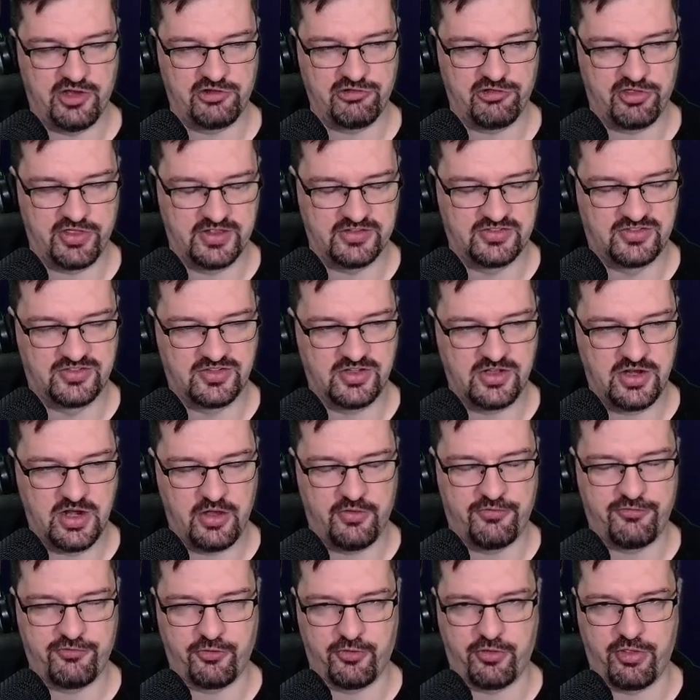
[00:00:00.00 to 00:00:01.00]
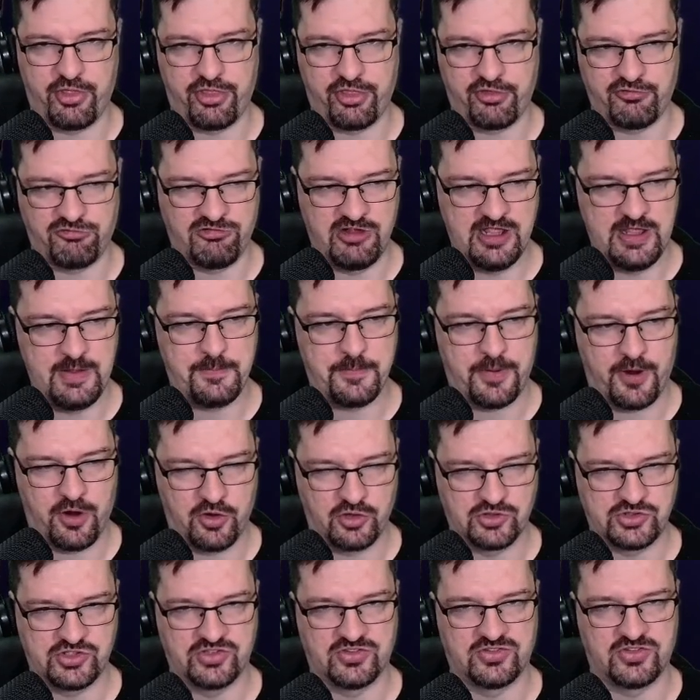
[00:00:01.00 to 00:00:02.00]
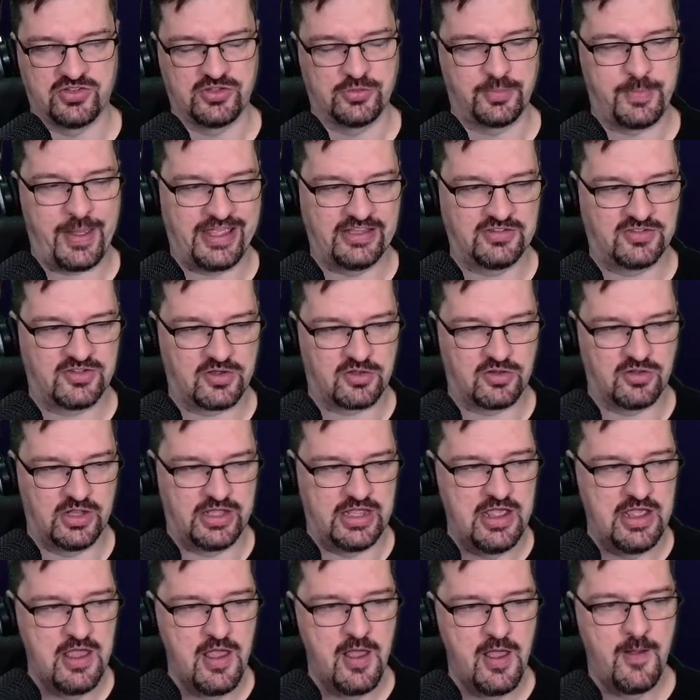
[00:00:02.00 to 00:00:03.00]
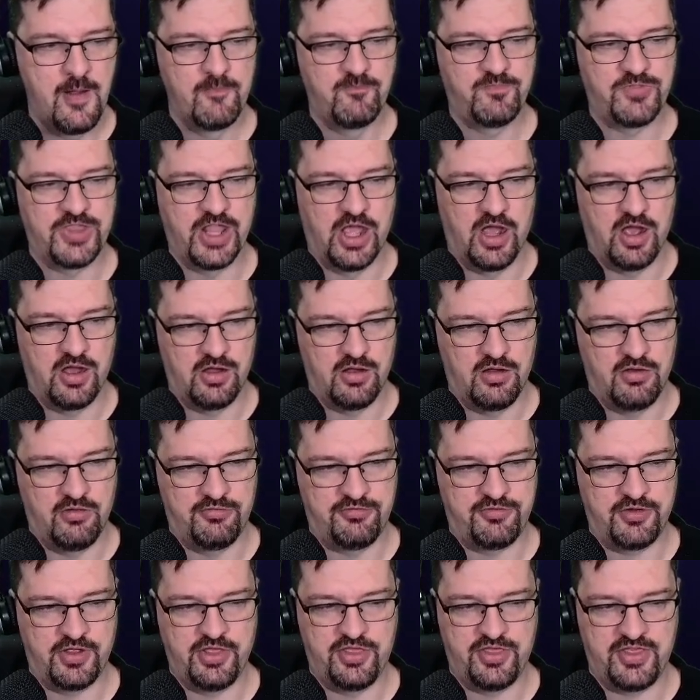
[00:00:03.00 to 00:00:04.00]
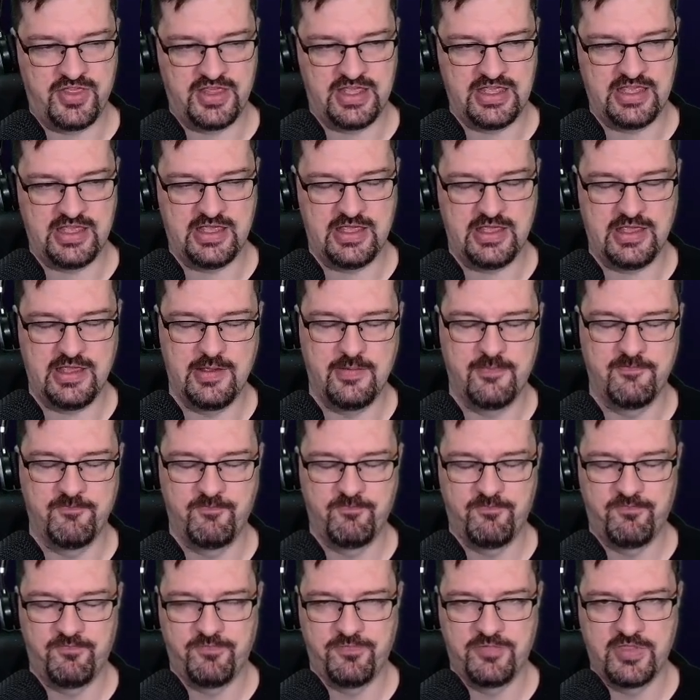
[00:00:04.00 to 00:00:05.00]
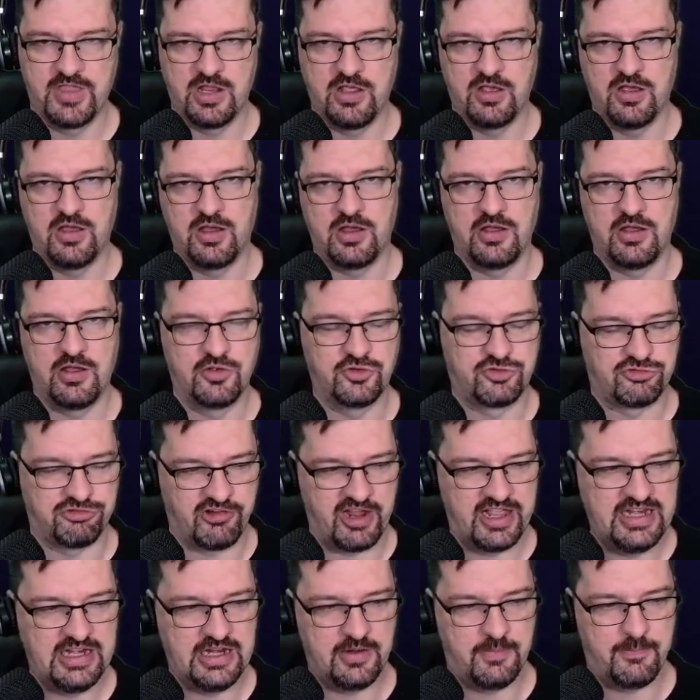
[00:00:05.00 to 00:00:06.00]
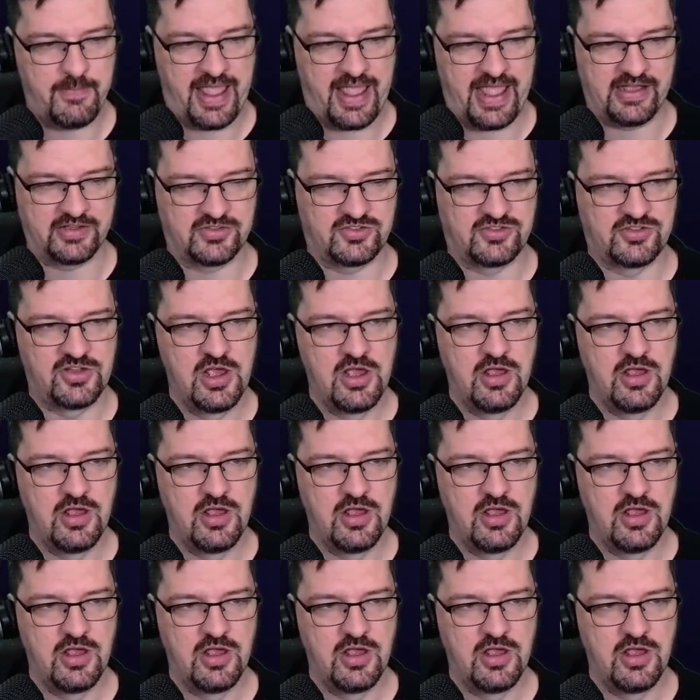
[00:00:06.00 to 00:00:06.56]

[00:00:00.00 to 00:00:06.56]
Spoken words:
This is enough for 3 purchases, basically, of the training mats.